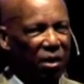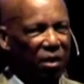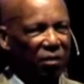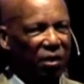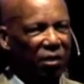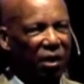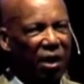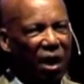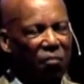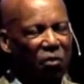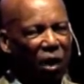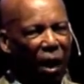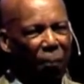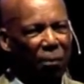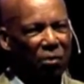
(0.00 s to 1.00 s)
that they have the
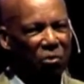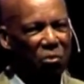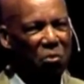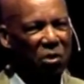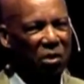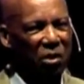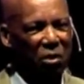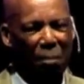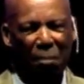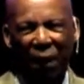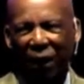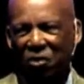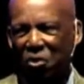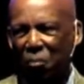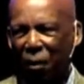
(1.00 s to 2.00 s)
opportunity to
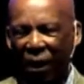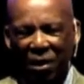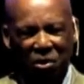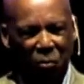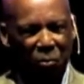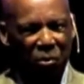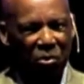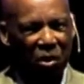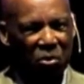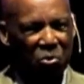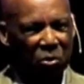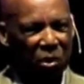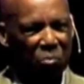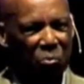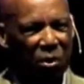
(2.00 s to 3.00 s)
maximize the potential
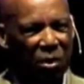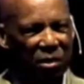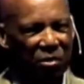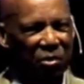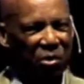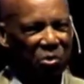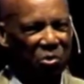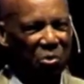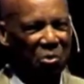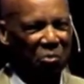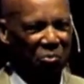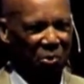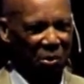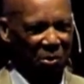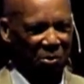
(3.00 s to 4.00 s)
they bring into this
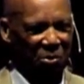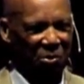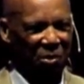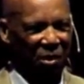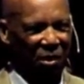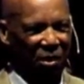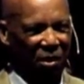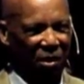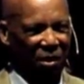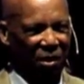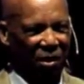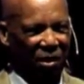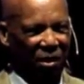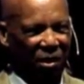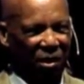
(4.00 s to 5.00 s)
universe.
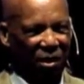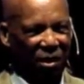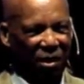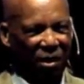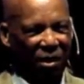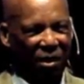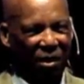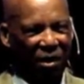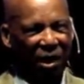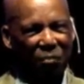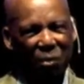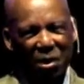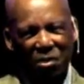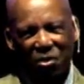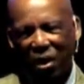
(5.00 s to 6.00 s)
That
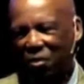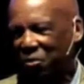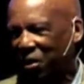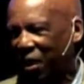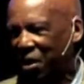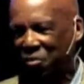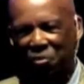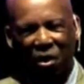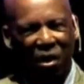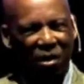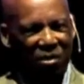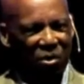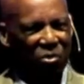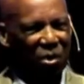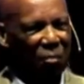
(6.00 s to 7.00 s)
may sound kind of odd
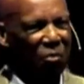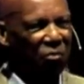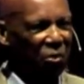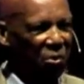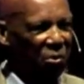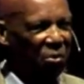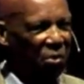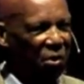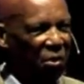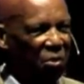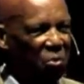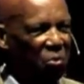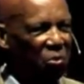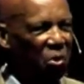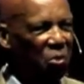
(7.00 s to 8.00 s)
to some of you
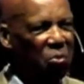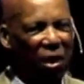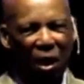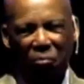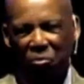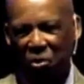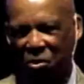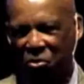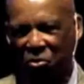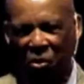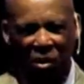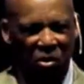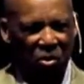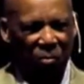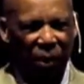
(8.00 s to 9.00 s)
who don't have such
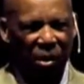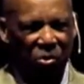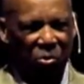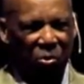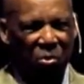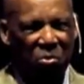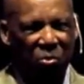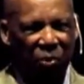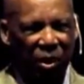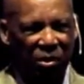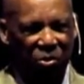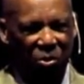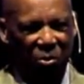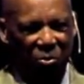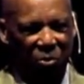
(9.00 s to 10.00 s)
thoughts about your own
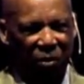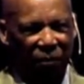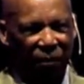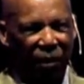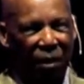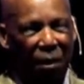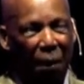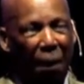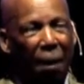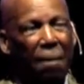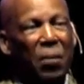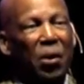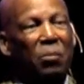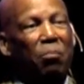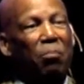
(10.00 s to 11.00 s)
grandchildren,
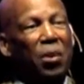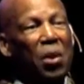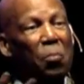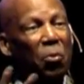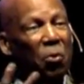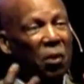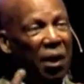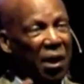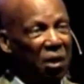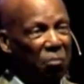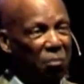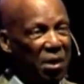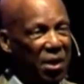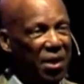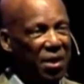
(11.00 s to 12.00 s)
but people like
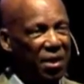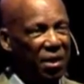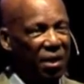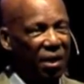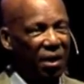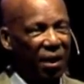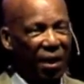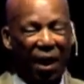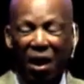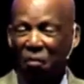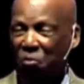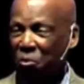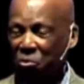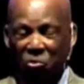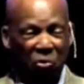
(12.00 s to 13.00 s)
me have
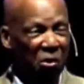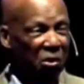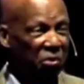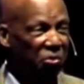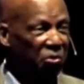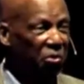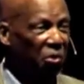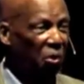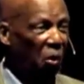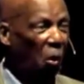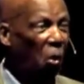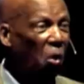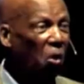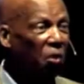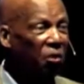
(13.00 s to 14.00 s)
those thoughts
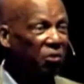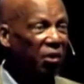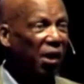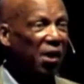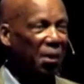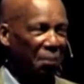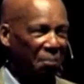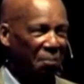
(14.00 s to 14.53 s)
all the time.